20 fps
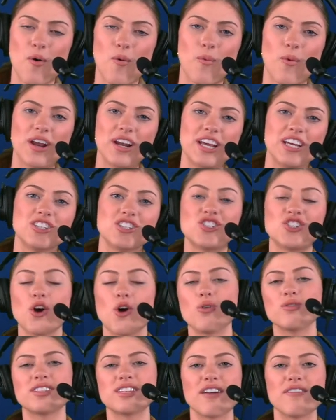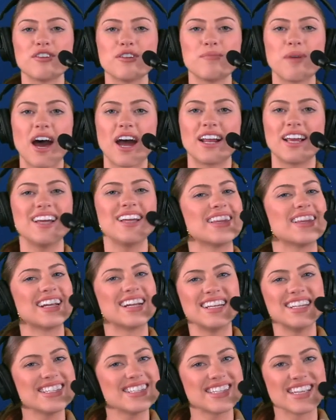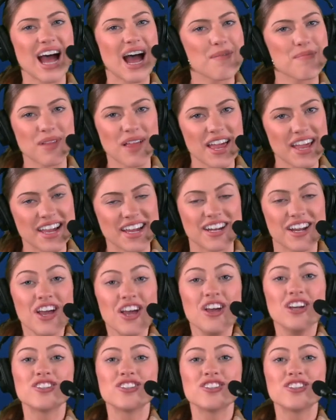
when he shows everybody he's not playing.